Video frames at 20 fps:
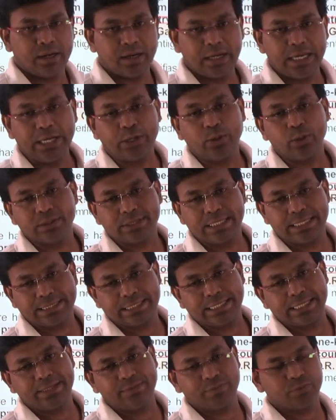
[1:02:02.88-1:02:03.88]

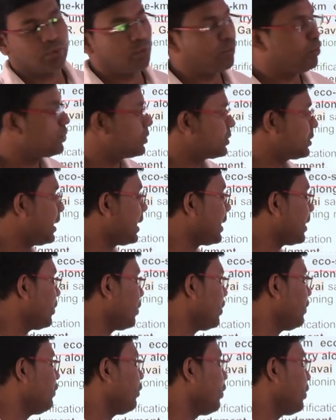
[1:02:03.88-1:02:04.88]
eco-sensitive zones
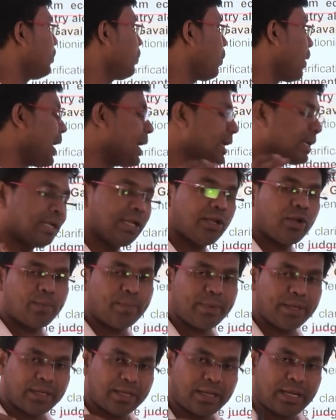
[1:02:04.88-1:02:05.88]
for 1
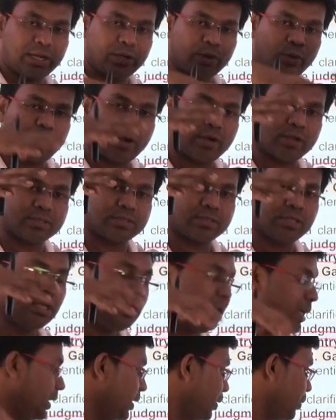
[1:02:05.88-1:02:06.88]
kilometer across
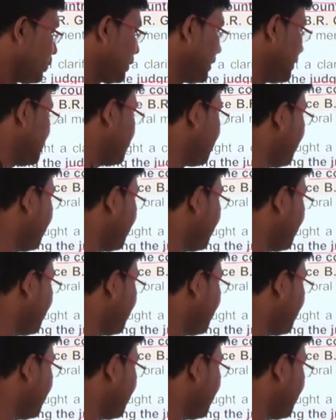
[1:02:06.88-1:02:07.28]
these